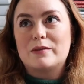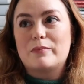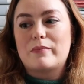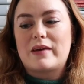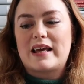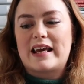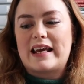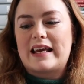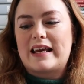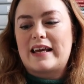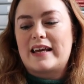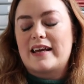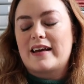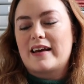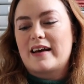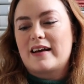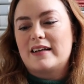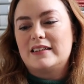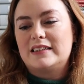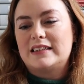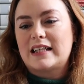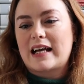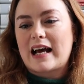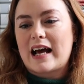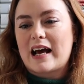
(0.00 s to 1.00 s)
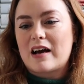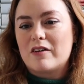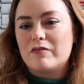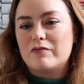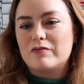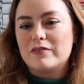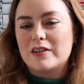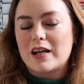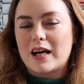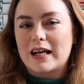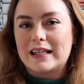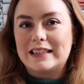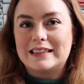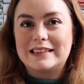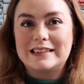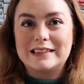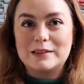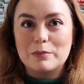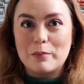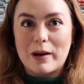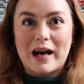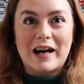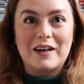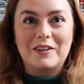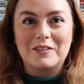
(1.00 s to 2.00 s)
to me to have nice
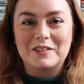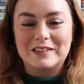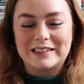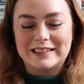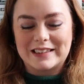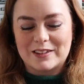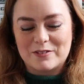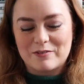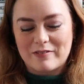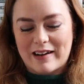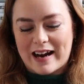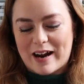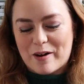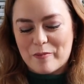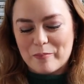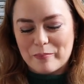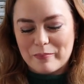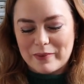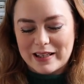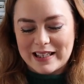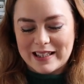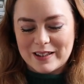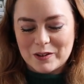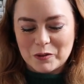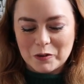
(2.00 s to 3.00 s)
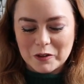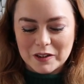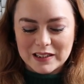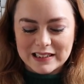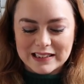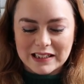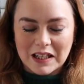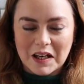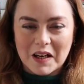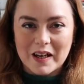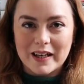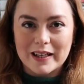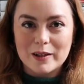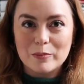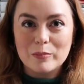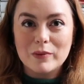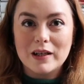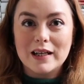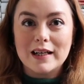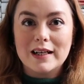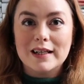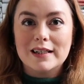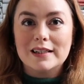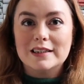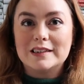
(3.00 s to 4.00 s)
smells around me all the time.
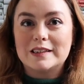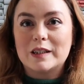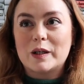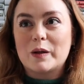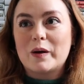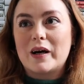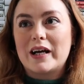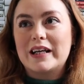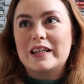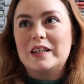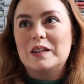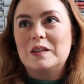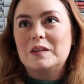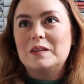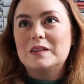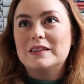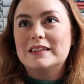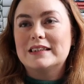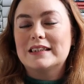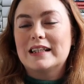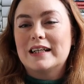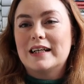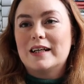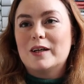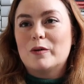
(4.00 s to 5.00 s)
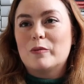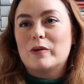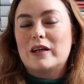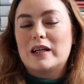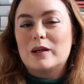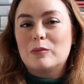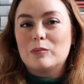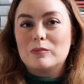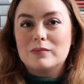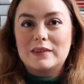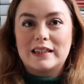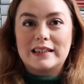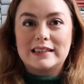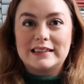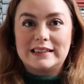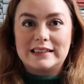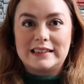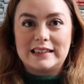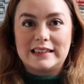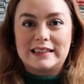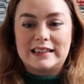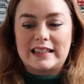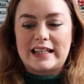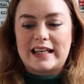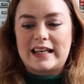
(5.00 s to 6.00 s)
So I use, when I'm like
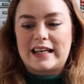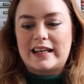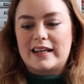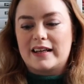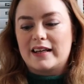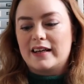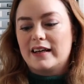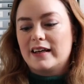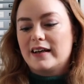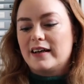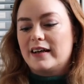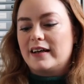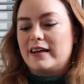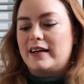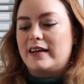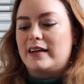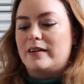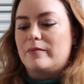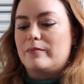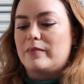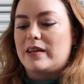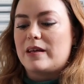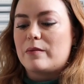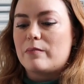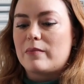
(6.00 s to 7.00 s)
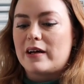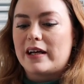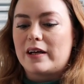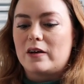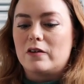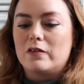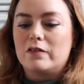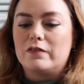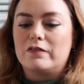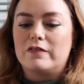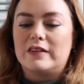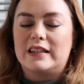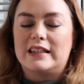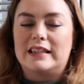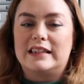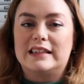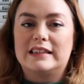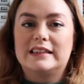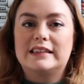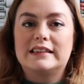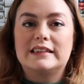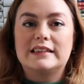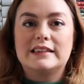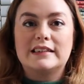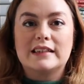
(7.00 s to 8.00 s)
sitting in my
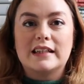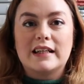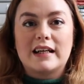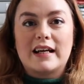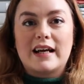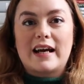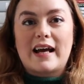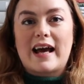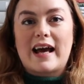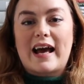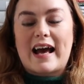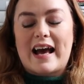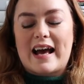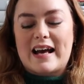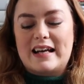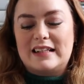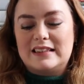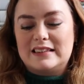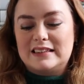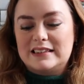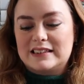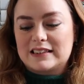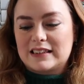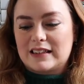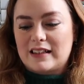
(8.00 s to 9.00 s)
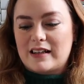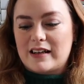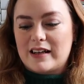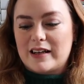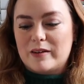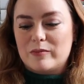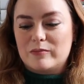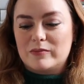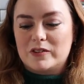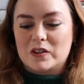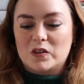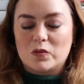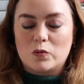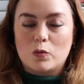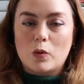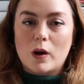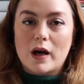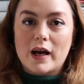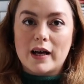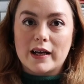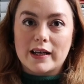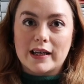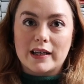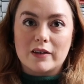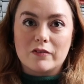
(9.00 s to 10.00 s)
office and I'm sort of
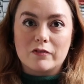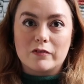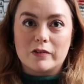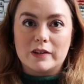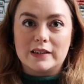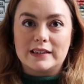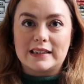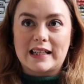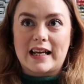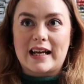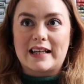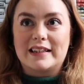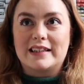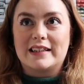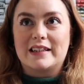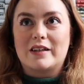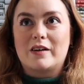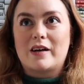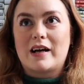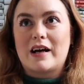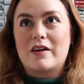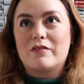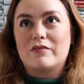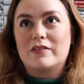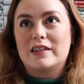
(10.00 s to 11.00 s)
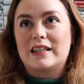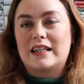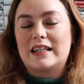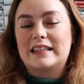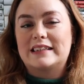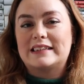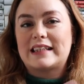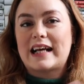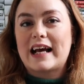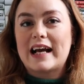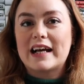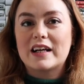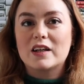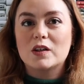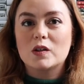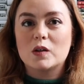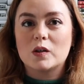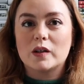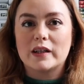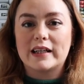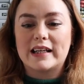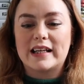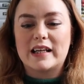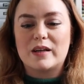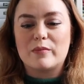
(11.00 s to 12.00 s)
working for a day, then I'll have a nice hand
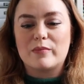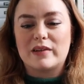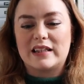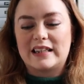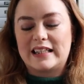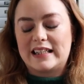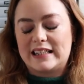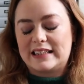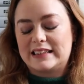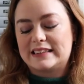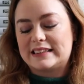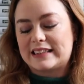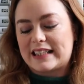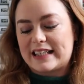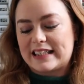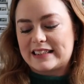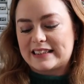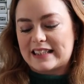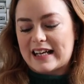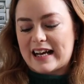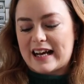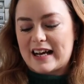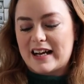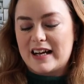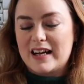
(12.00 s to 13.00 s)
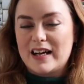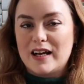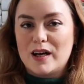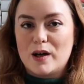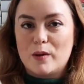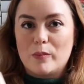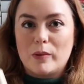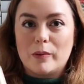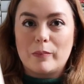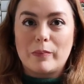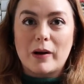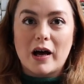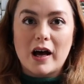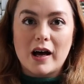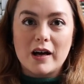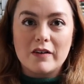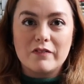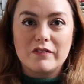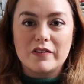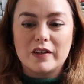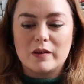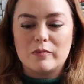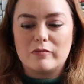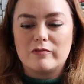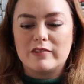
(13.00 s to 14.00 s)
cream and things like that. But
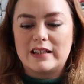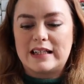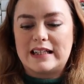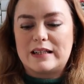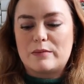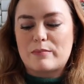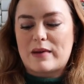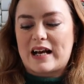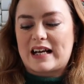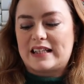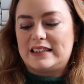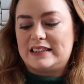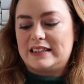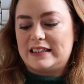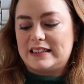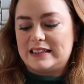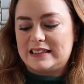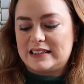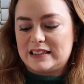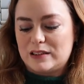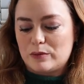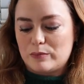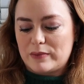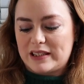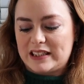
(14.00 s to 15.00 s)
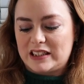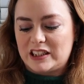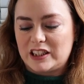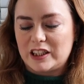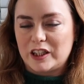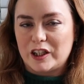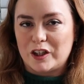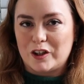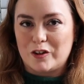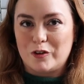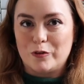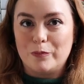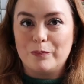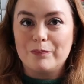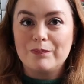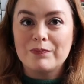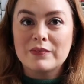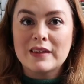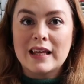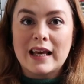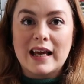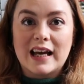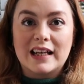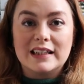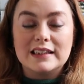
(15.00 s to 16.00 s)
perfume really matters to me too.
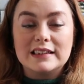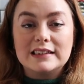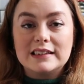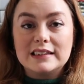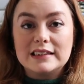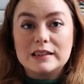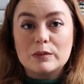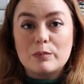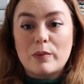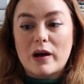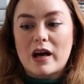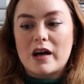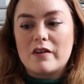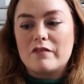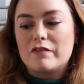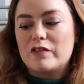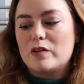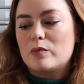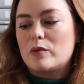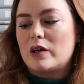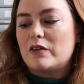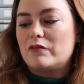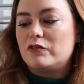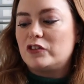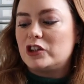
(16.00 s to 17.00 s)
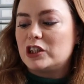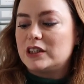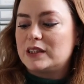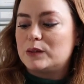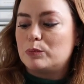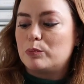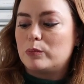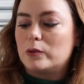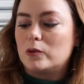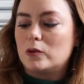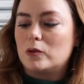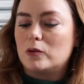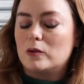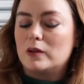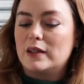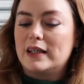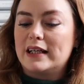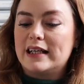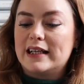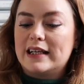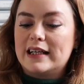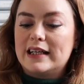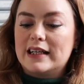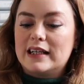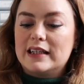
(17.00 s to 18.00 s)
And this is a perfume I've just bought
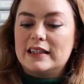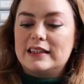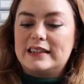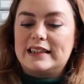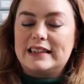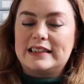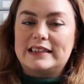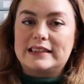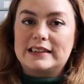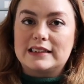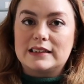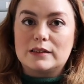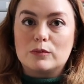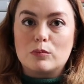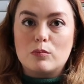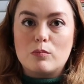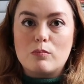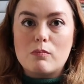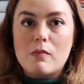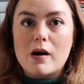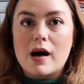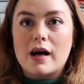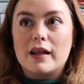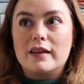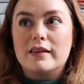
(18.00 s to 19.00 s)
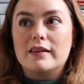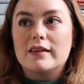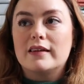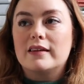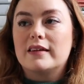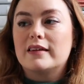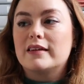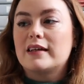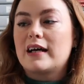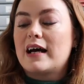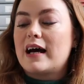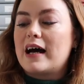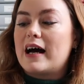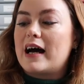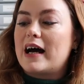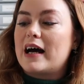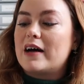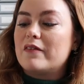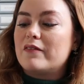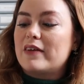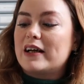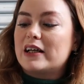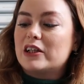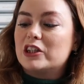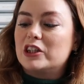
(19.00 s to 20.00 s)
this month.
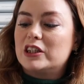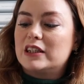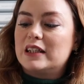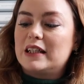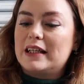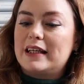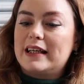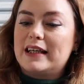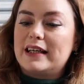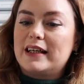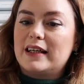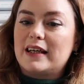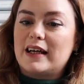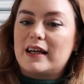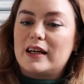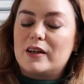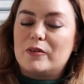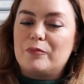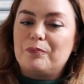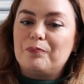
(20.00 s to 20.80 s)
I've actually